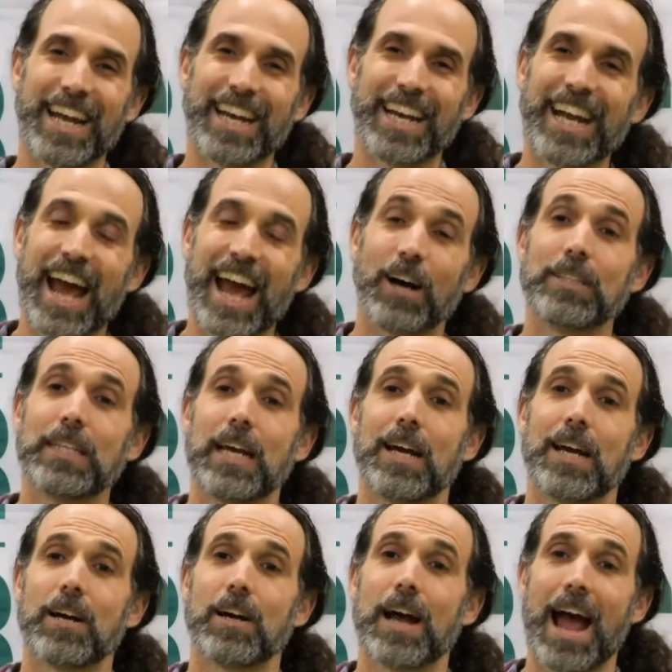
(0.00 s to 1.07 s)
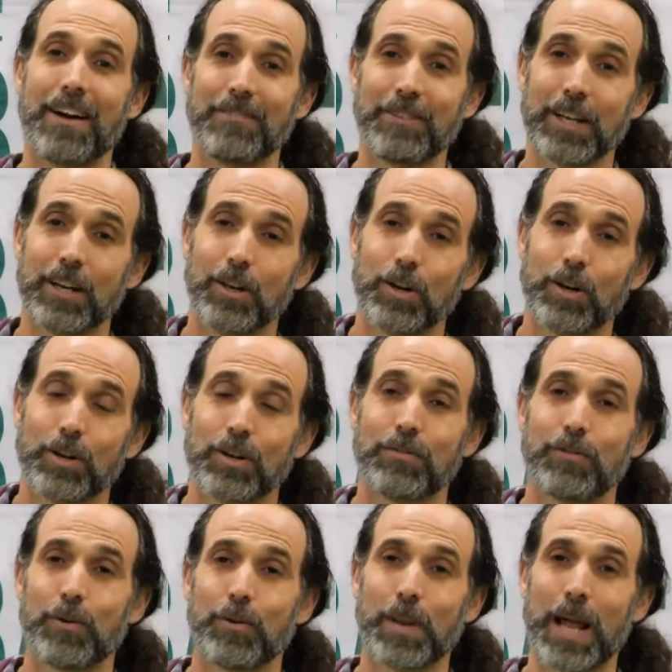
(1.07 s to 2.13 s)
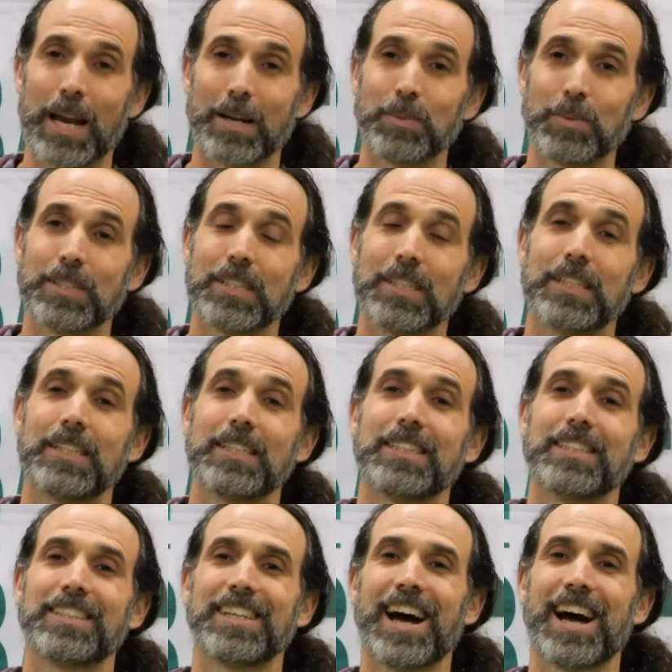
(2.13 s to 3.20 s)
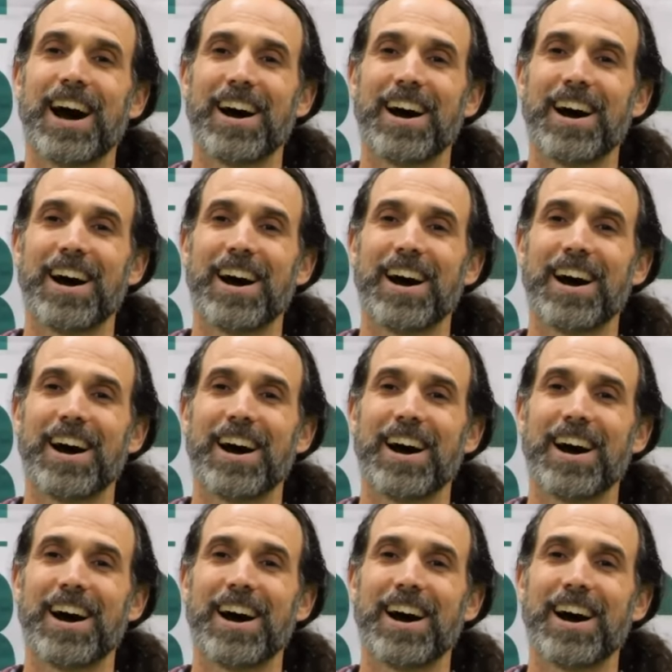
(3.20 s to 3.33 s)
getting out there, having a look for platypuses,